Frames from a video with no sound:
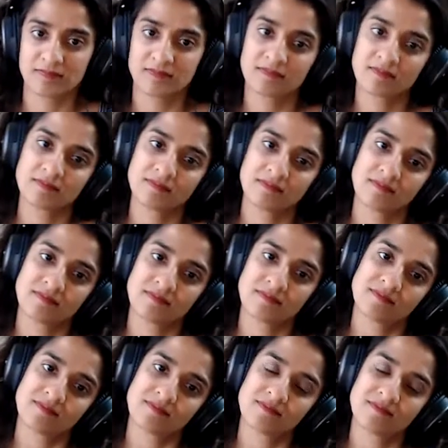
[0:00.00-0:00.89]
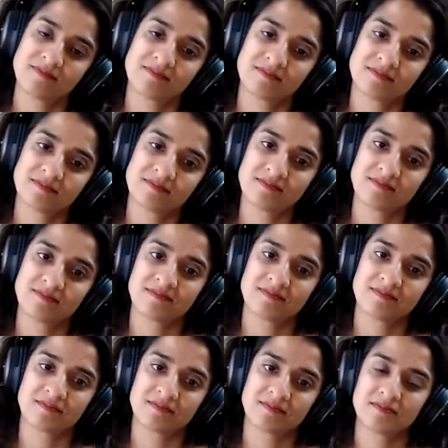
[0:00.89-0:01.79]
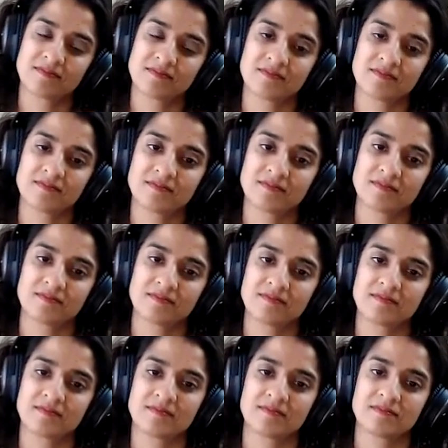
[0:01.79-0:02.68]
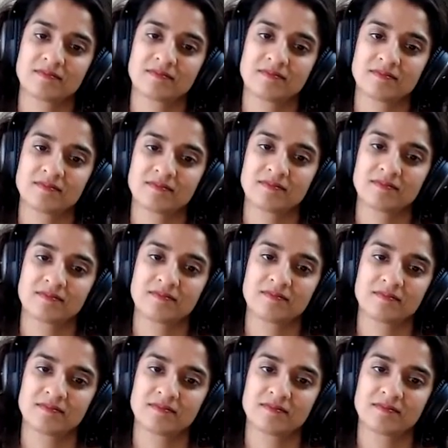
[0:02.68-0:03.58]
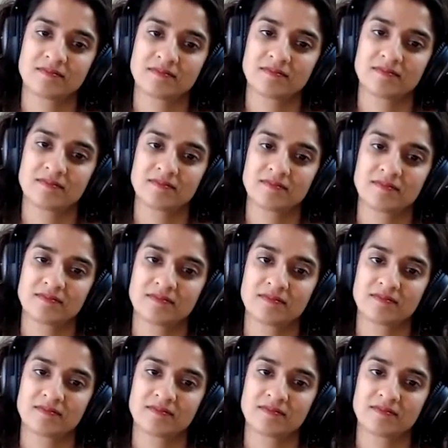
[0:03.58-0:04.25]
This person isn't speaking.